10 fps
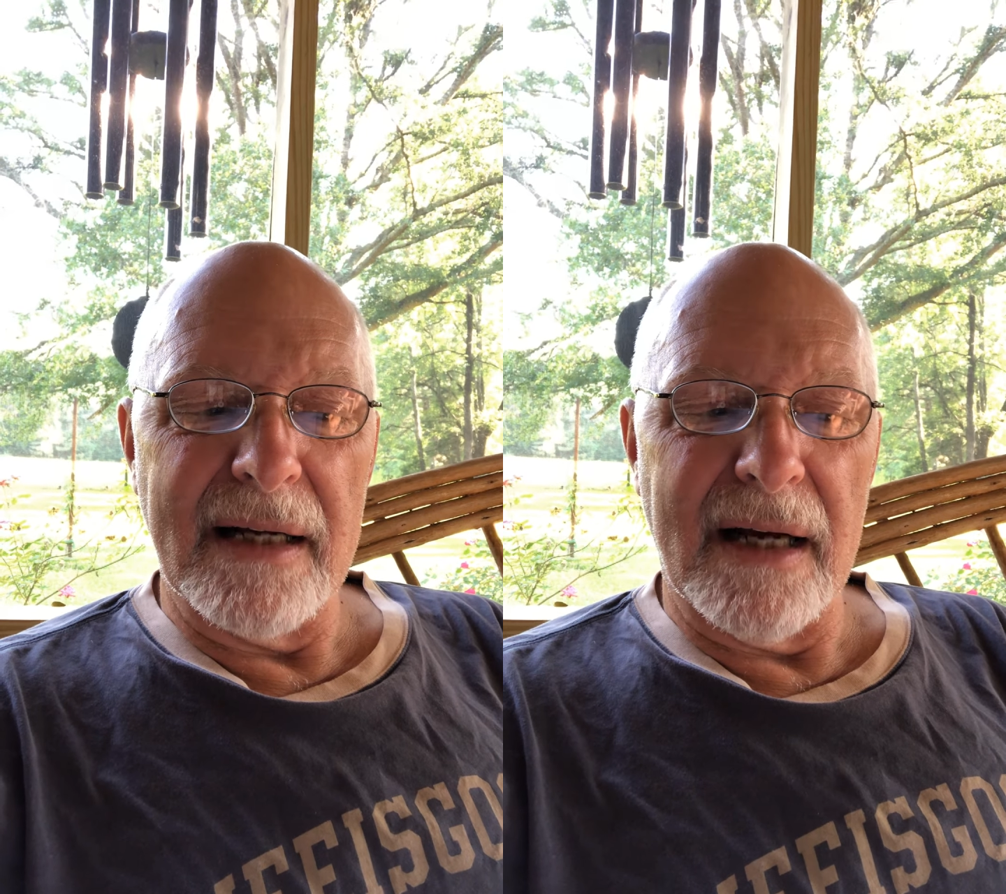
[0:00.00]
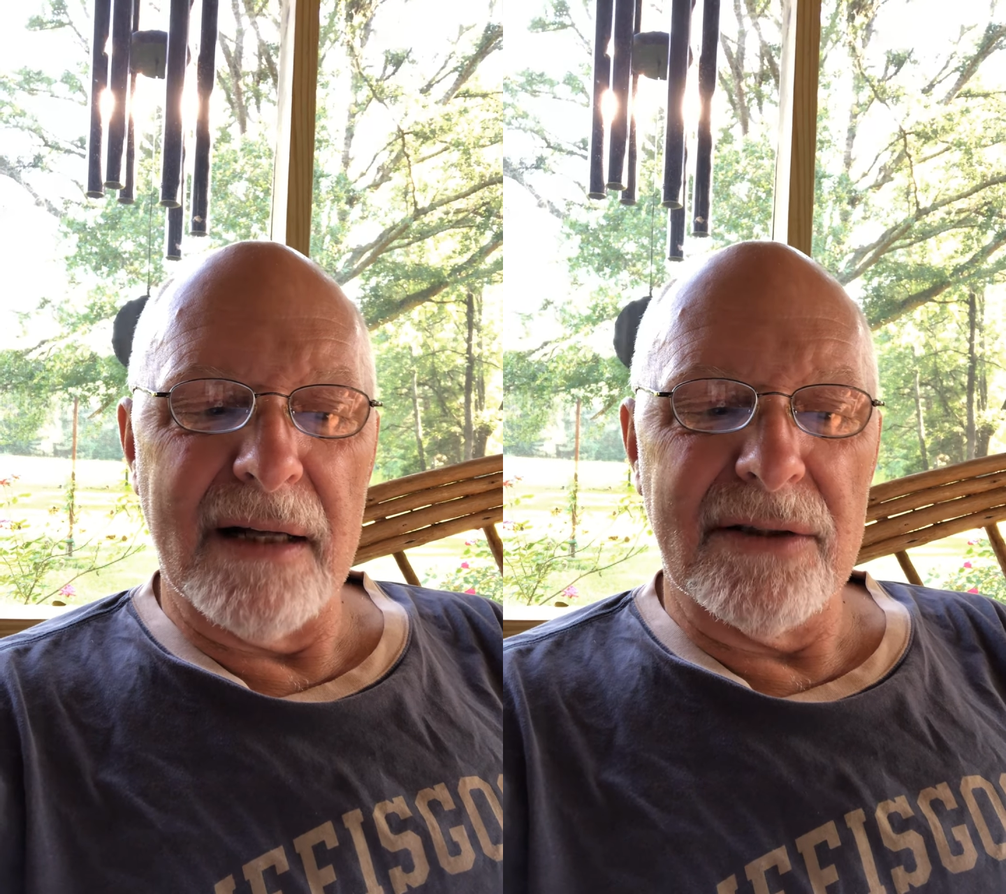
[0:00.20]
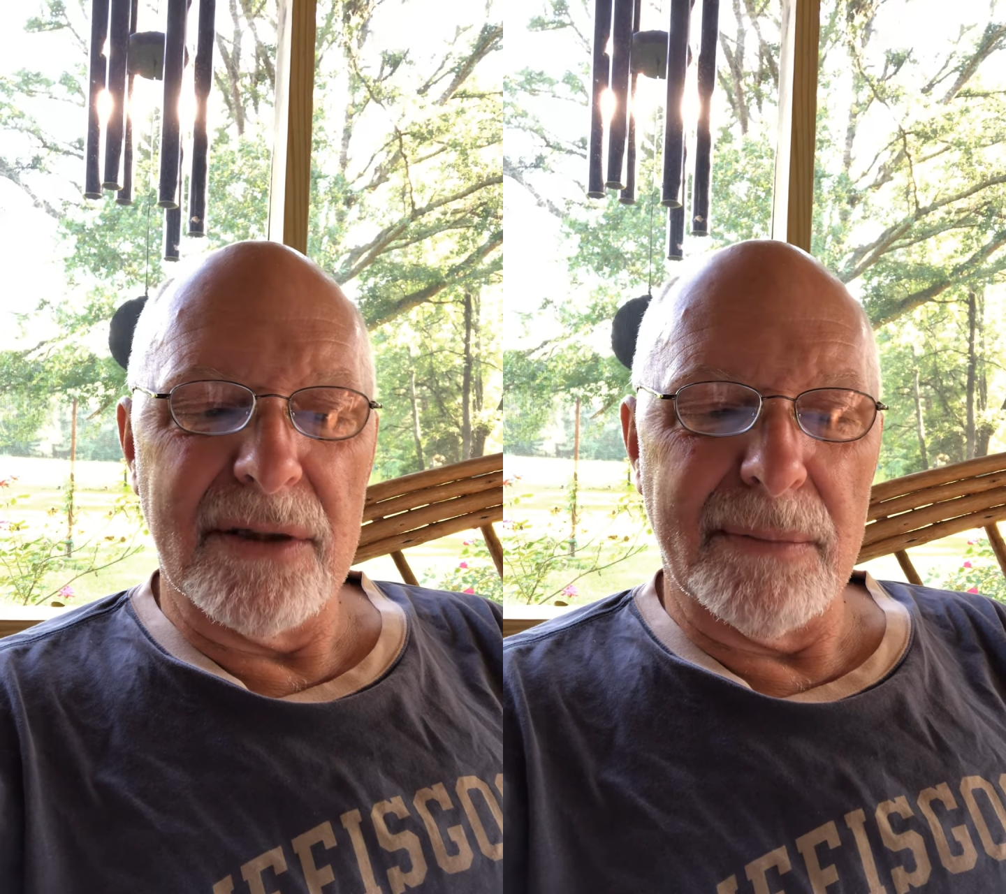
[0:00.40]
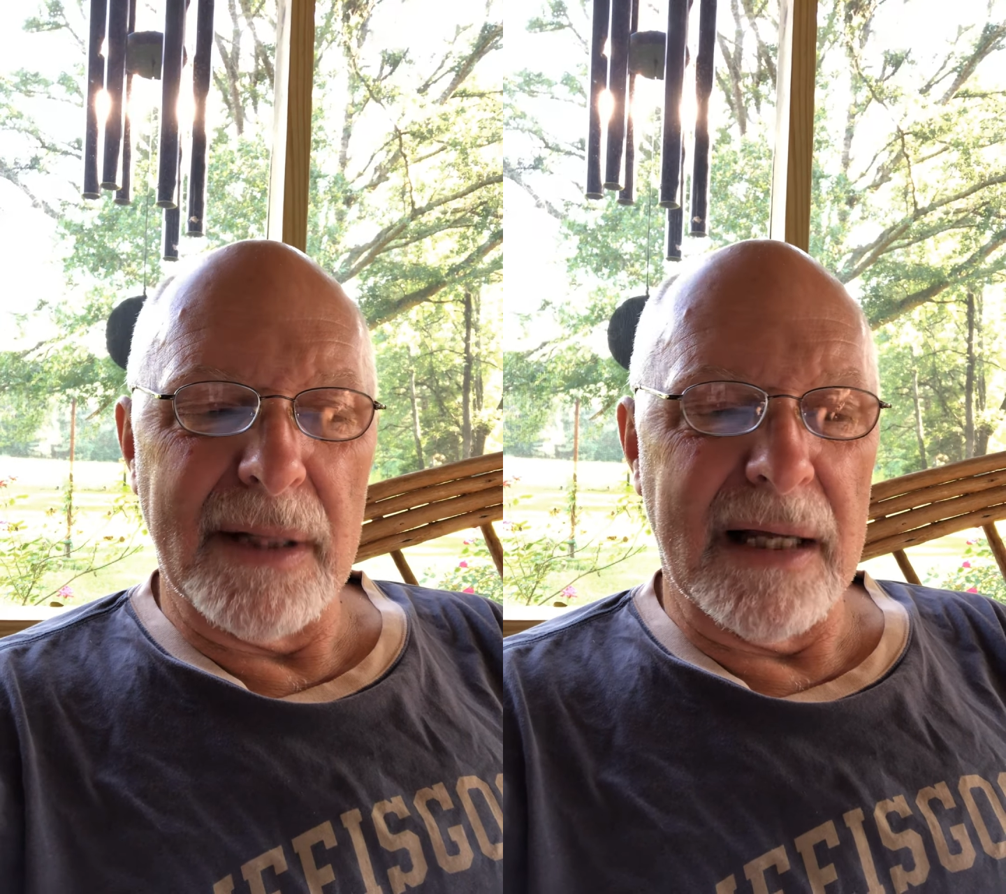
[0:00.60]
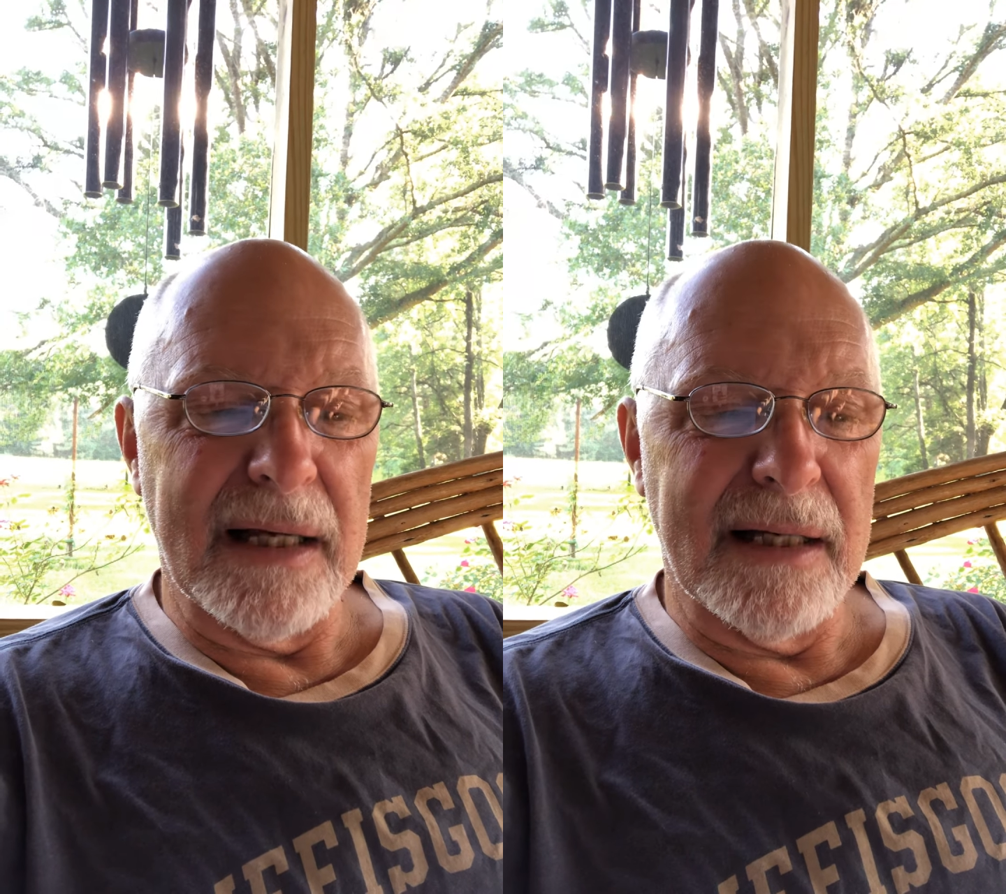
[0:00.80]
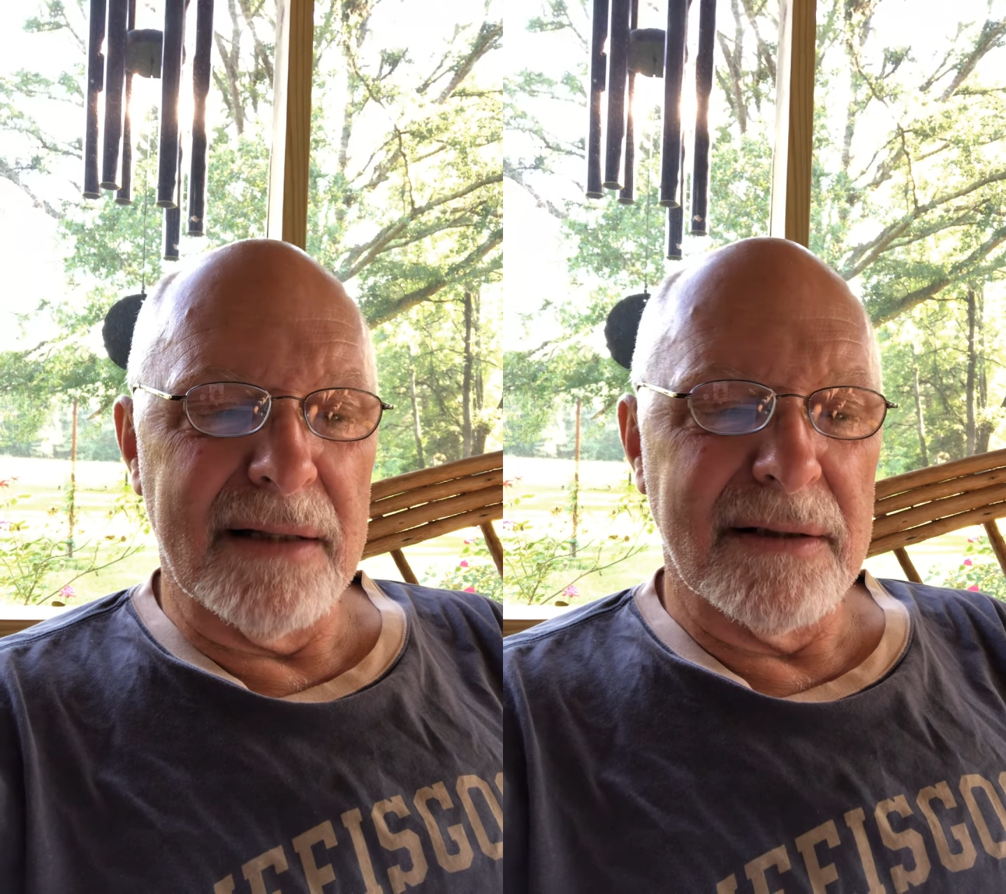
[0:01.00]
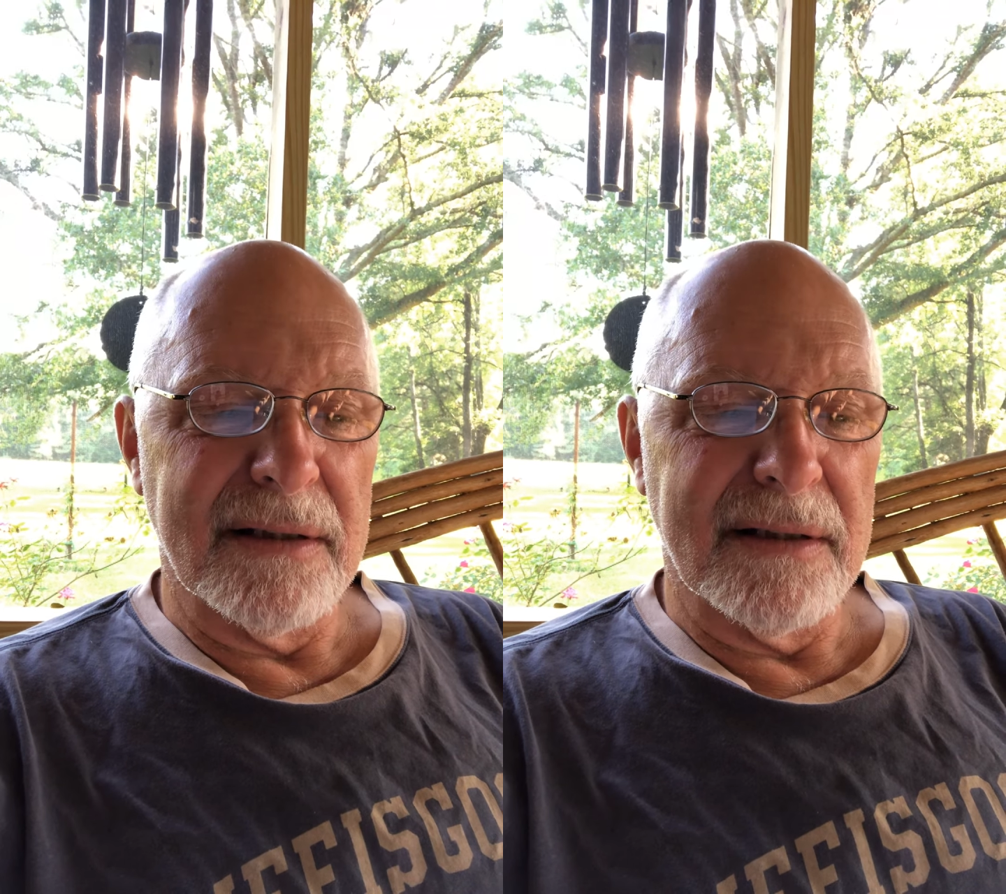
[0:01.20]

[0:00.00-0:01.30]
God's supplies.